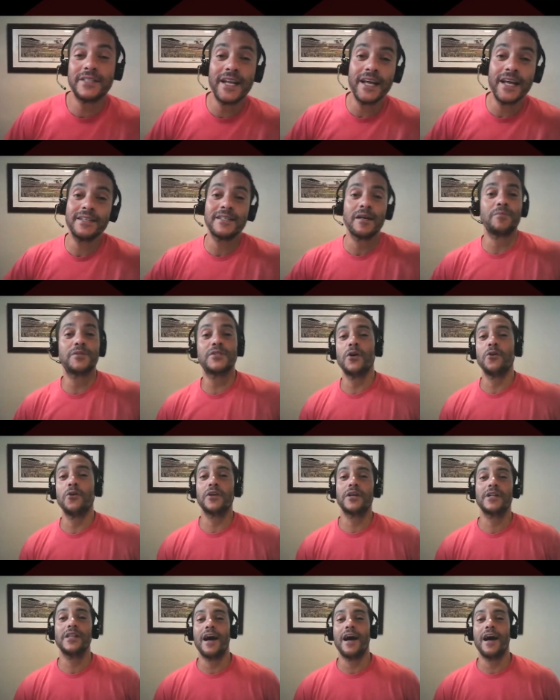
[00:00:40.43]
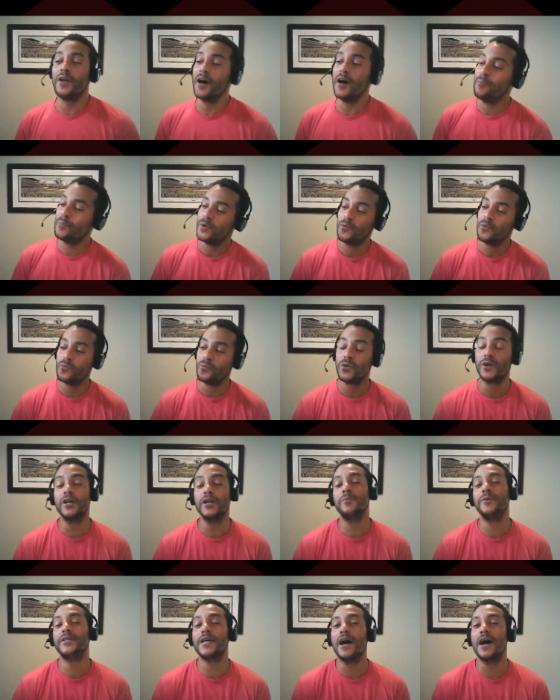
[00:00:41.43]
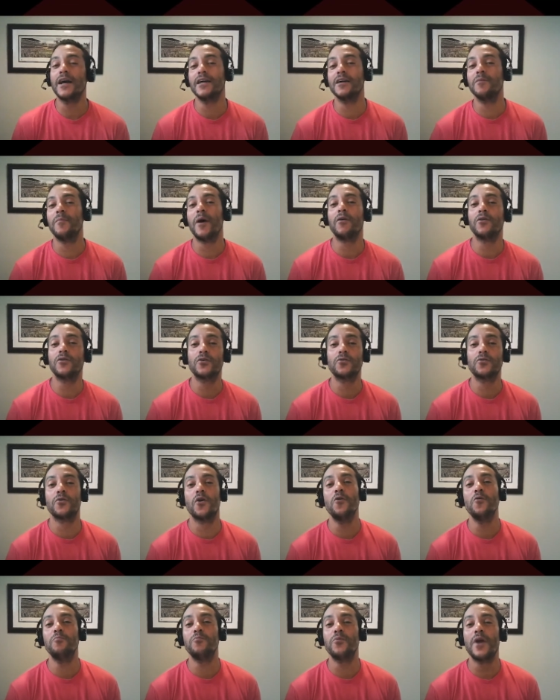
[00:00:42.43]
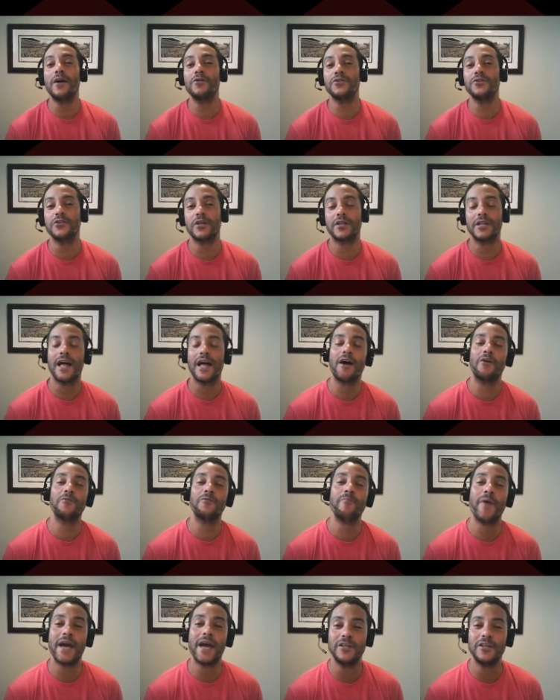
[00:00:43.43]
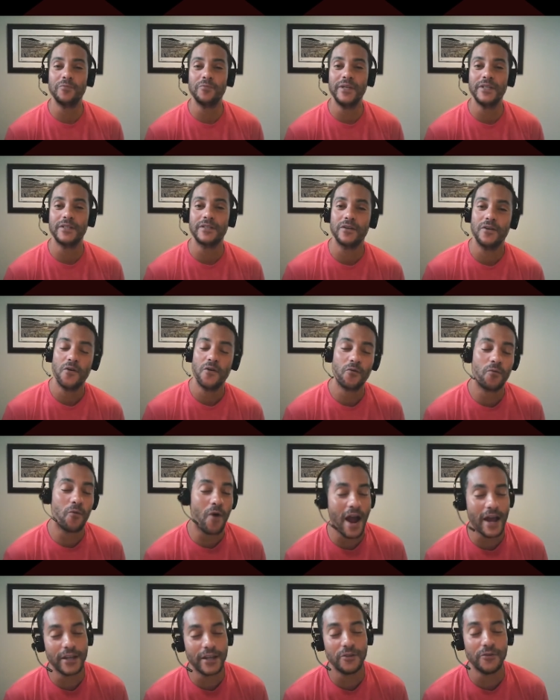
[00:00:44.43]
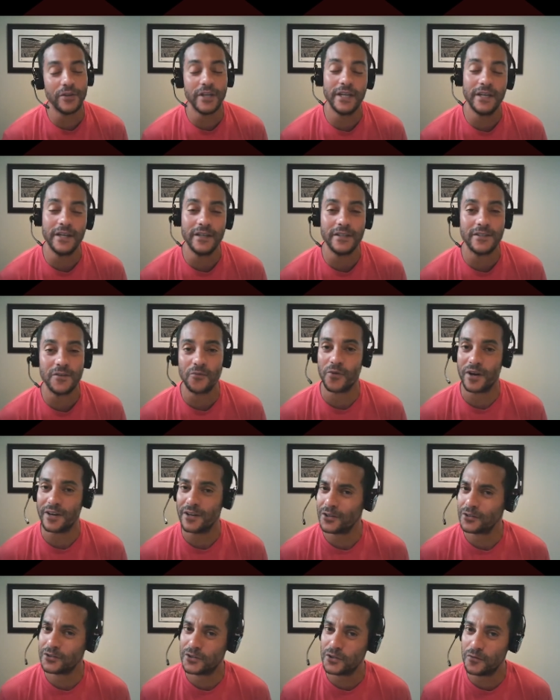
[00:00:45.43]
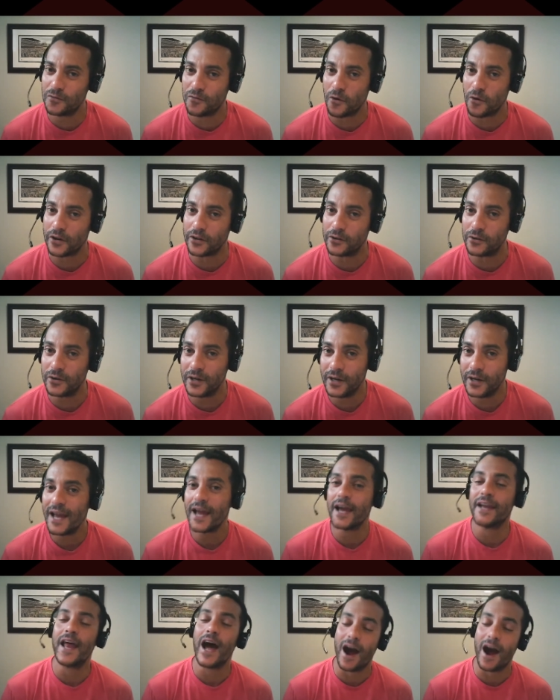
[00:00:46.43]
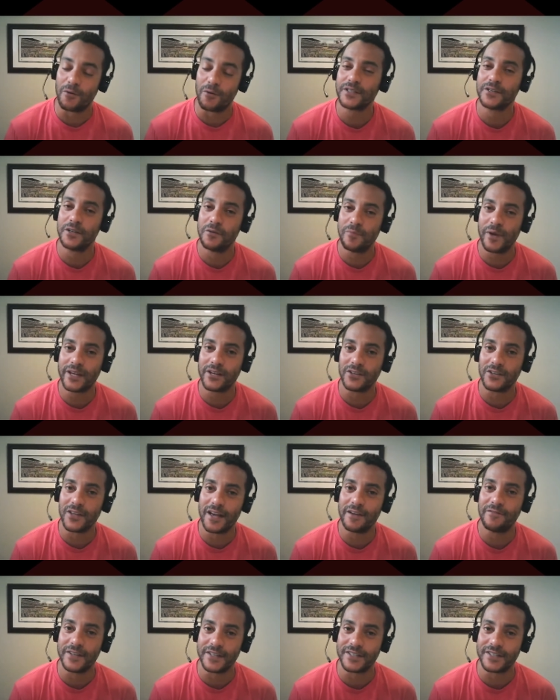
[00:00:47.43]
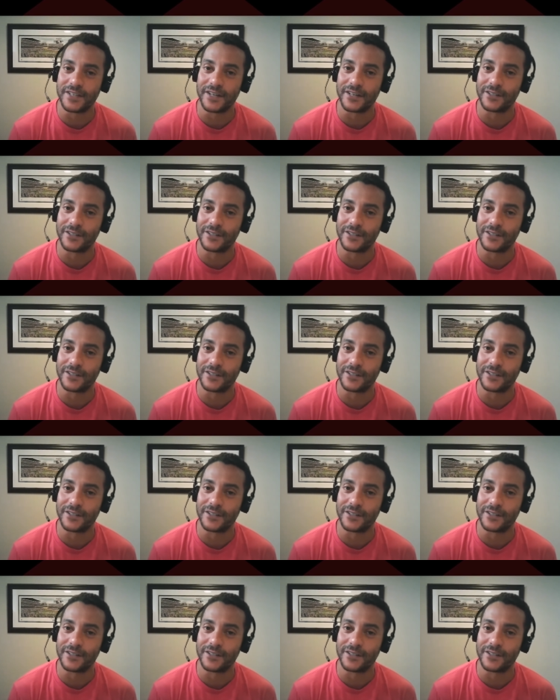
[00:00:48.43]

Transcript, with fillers: Today's episode of Cloud Up, we're going to be talking about Chrome browser cloud management, why you need it, what it'll do for you, and how it's going to make your life easier.